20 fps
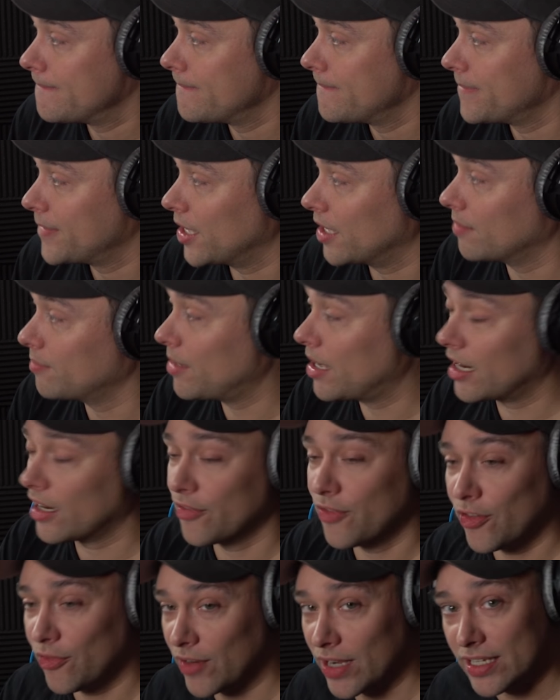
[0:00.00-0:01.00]
Doesn't matter if
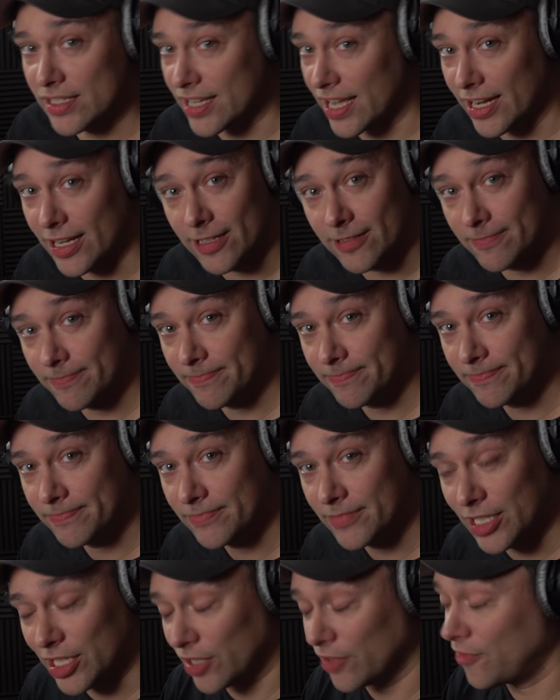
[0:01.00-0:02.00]
your friends hate it.
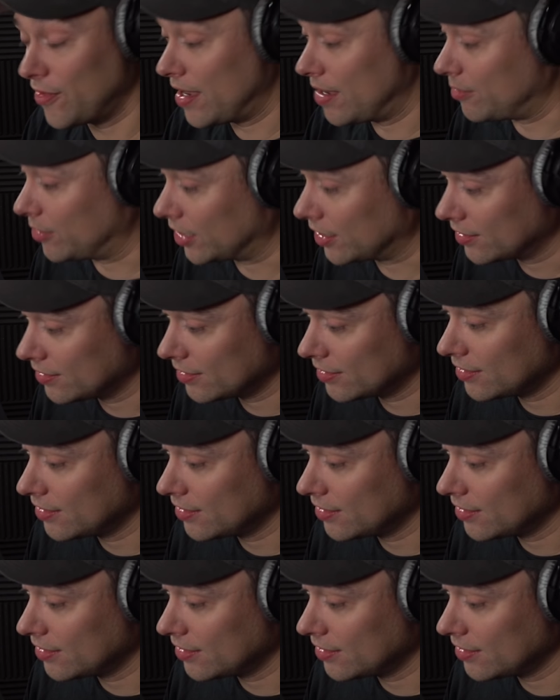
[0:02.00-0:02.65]
They're your family.